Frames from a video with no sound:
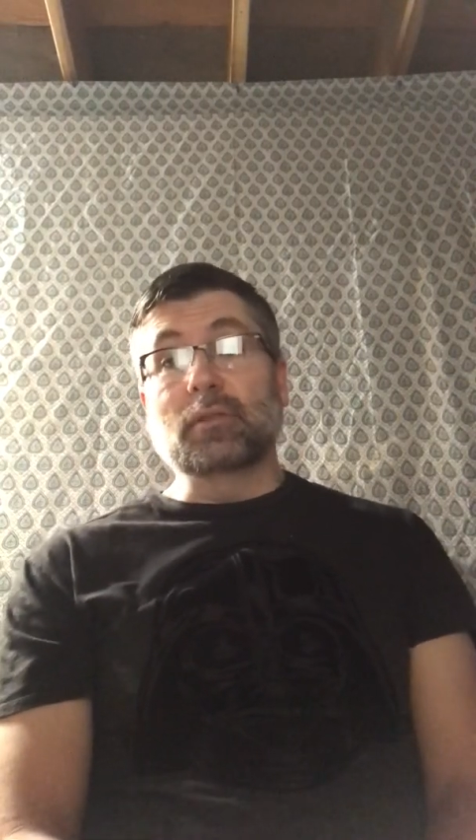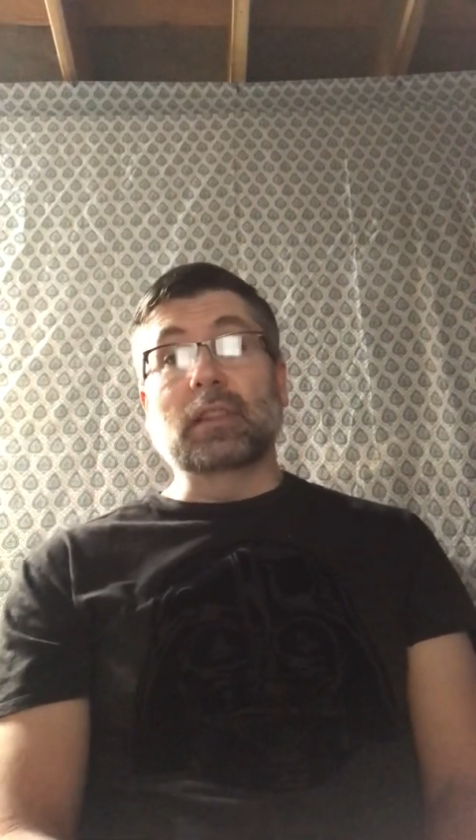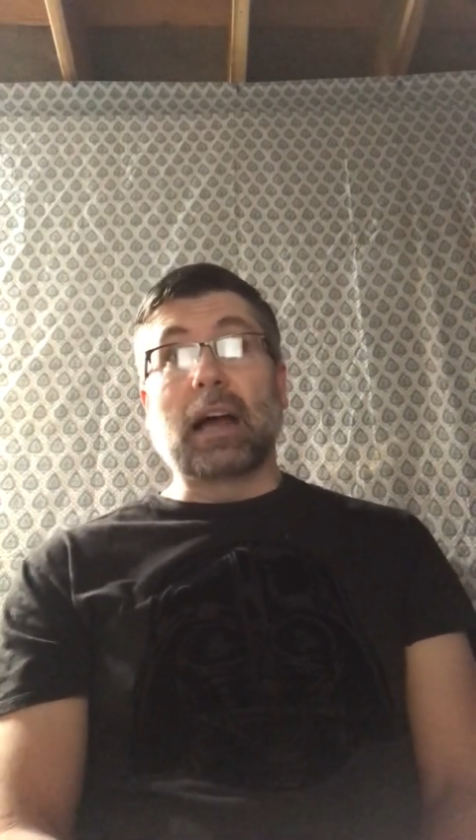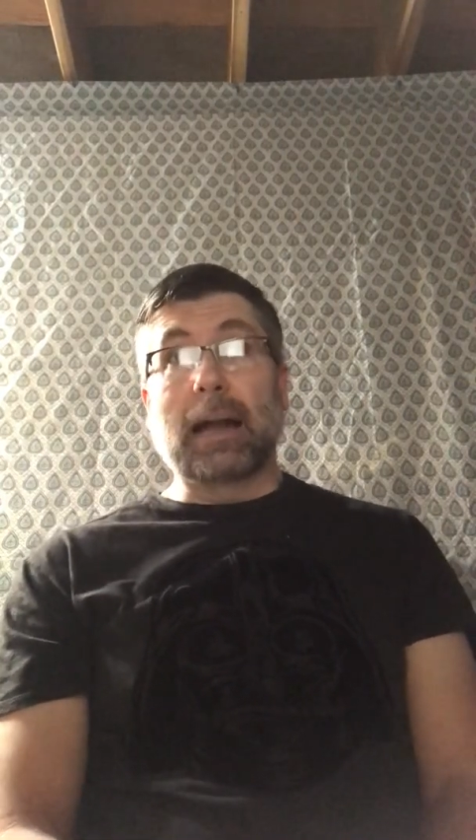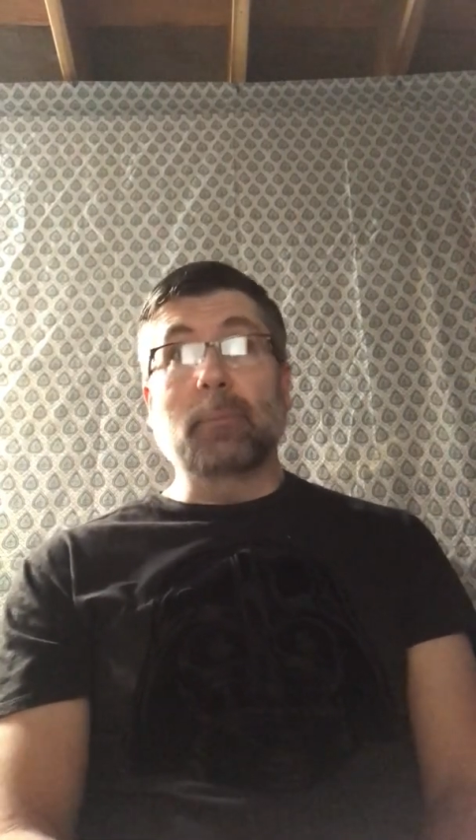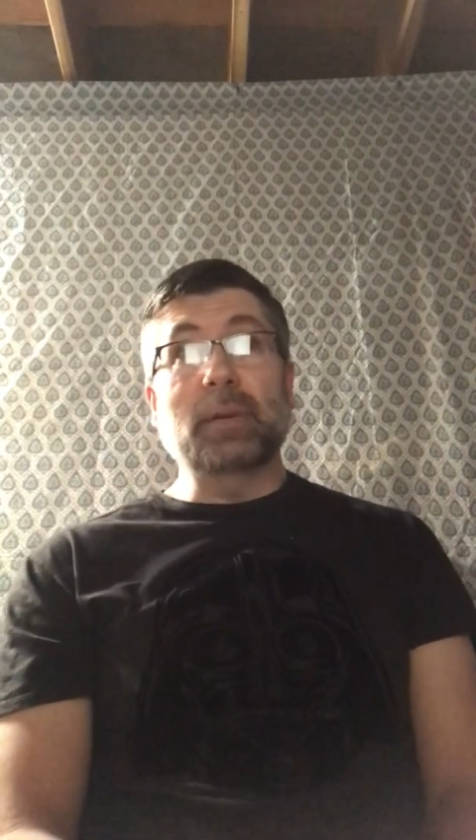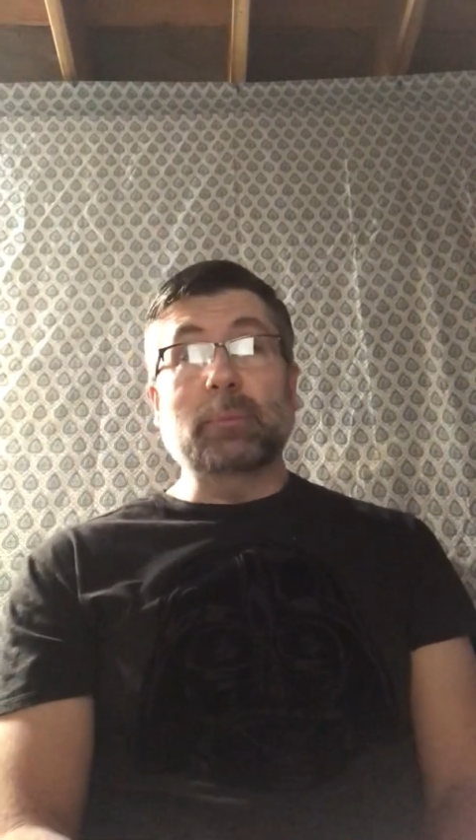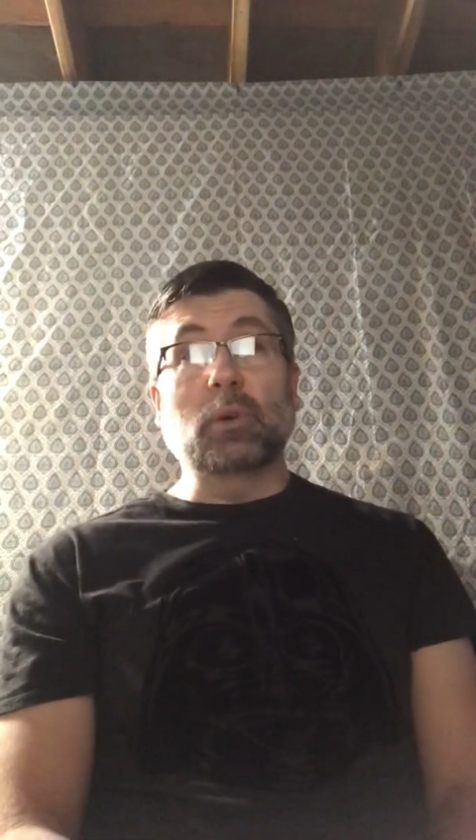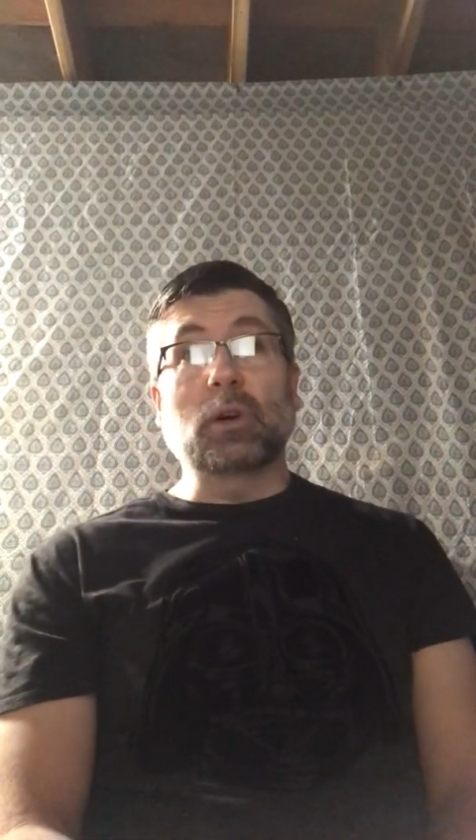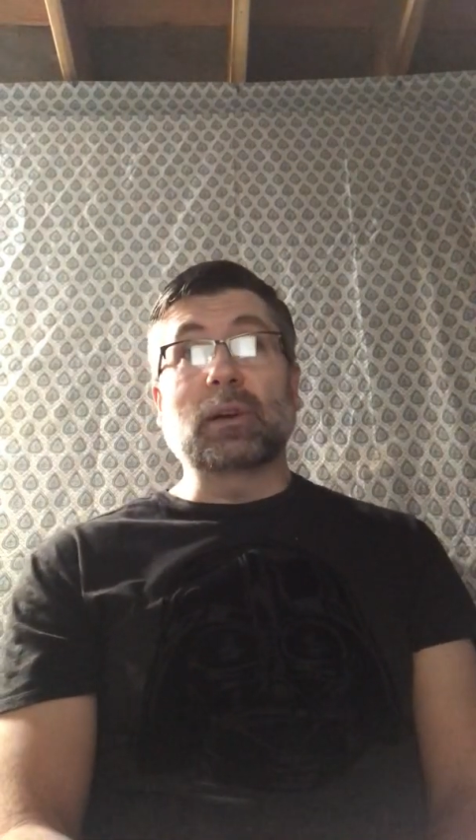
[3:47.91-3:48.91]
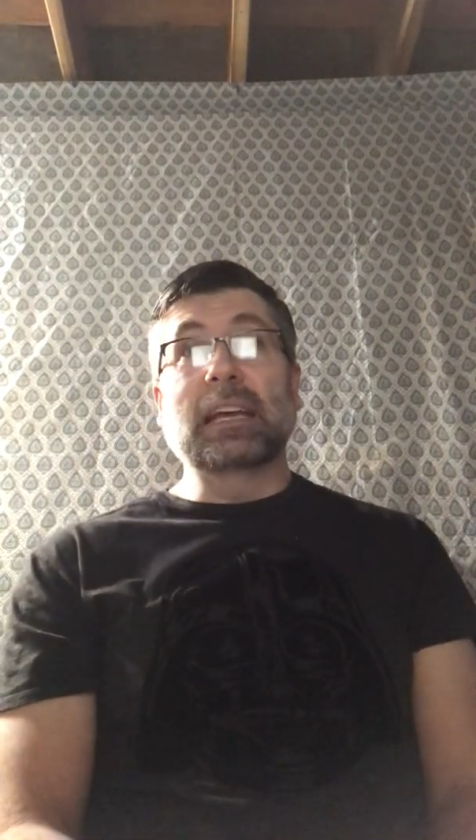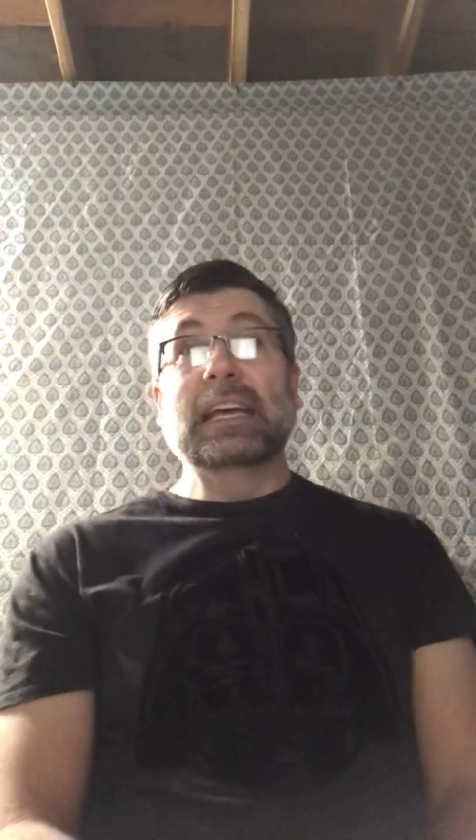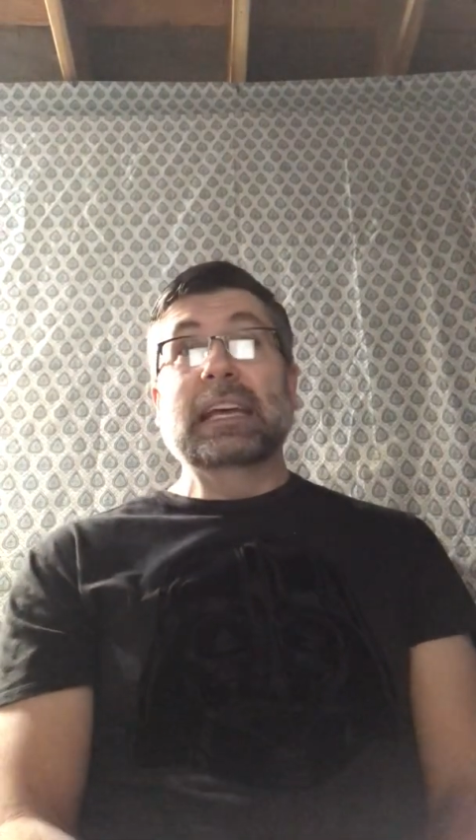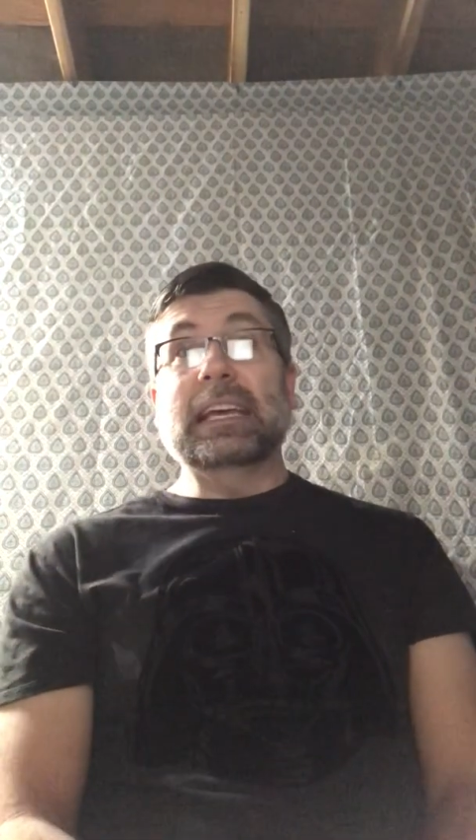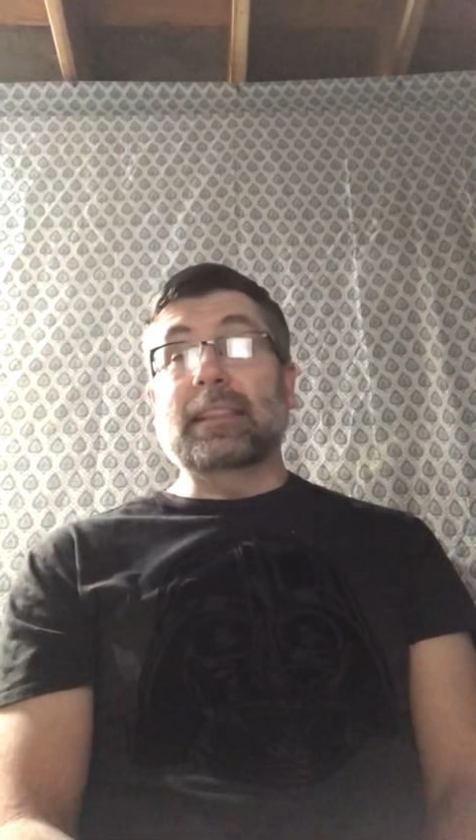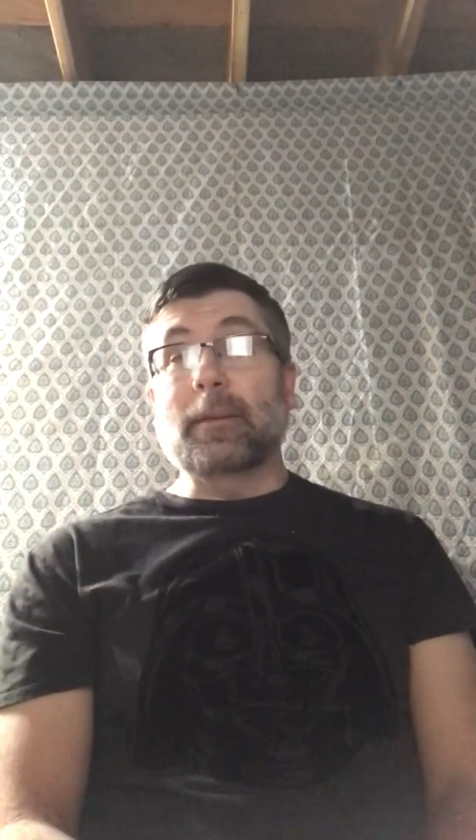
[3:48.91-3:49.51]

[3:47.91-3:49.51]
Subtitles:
A lot of people in